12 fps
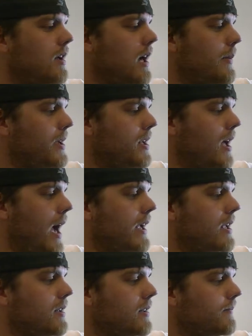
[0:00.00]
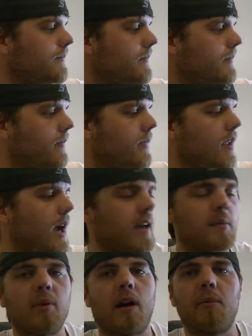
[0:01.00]
I mean, I can
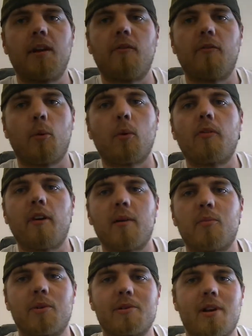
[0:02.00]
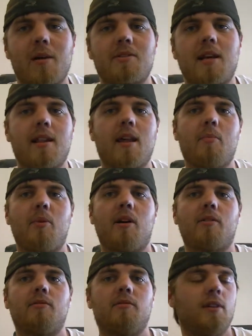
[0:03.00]
probably get 4 or 5 more drops out of that
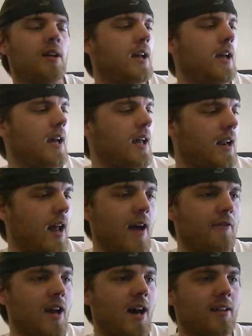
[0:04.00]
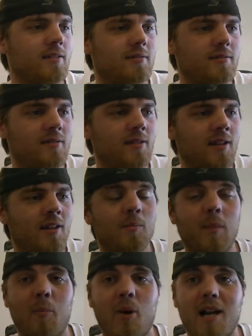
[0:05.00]
bottle, and I've got
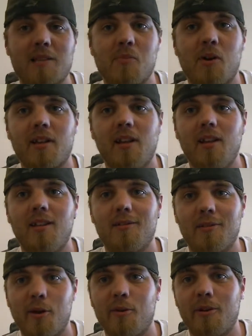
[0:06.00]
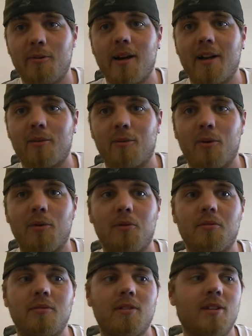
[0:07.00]
my Brass Monkey loaded, ready to
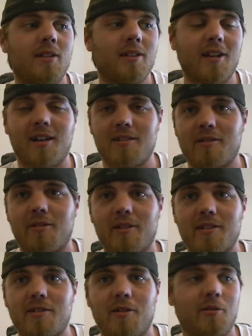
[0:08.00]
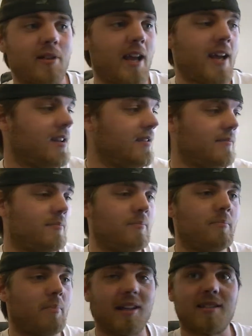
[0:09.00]
roll. Cotton's already soaked, and
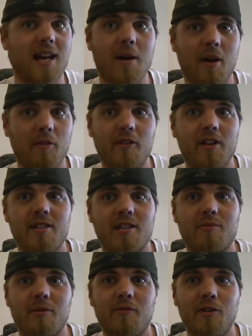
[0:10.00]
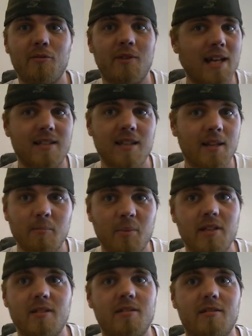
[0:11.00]
by the time I finish this review, that's it.
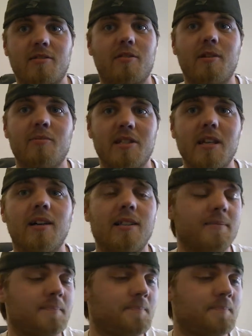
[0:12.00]
Peaches and Scream is done.